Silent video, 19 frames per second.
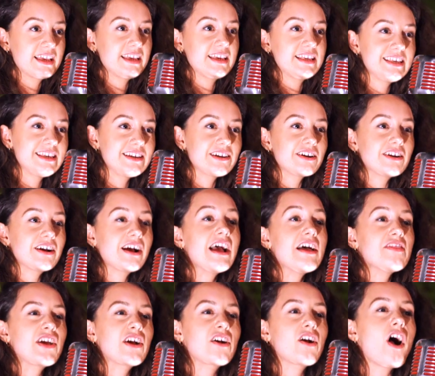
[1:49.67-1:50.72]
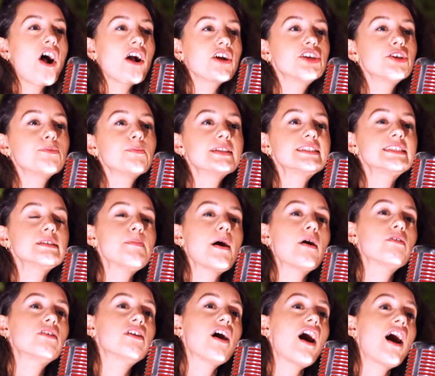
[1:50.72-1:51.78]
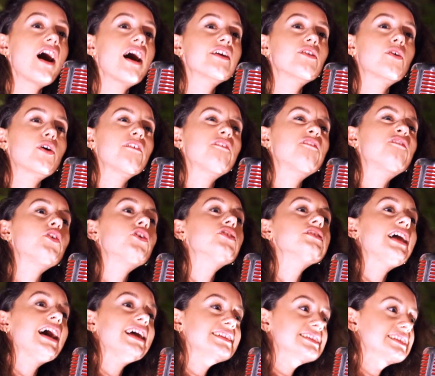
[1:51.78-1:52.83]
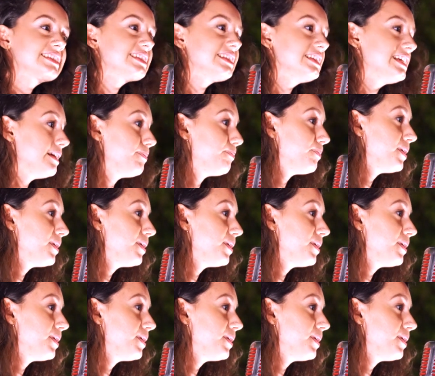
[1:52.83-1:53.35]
Here, there are arguments about God or a full night's sleep.